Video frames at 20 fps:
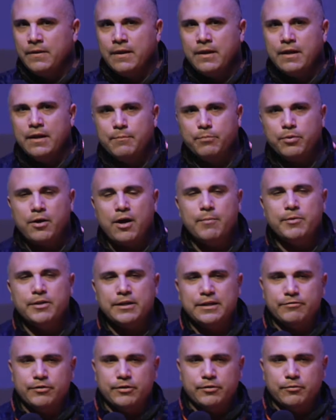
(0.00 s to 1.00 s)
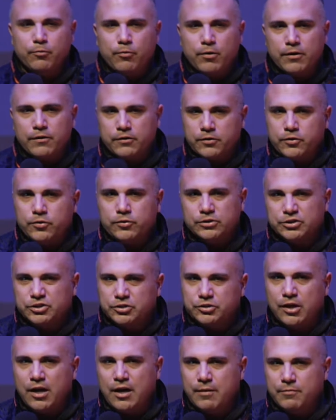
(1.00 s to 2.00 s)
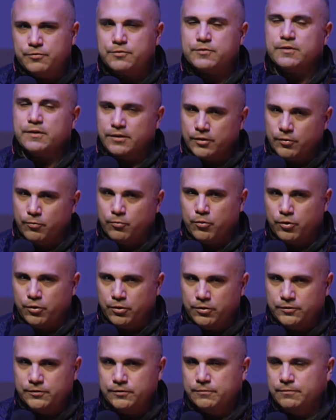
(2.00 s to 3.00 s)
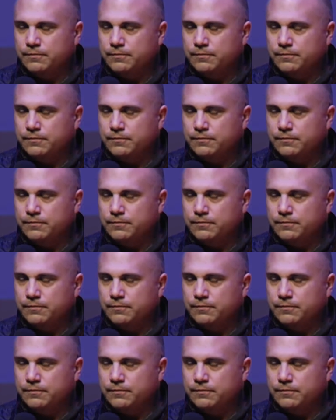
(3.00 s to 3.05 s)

and probably even one of the coolest jobs in the world.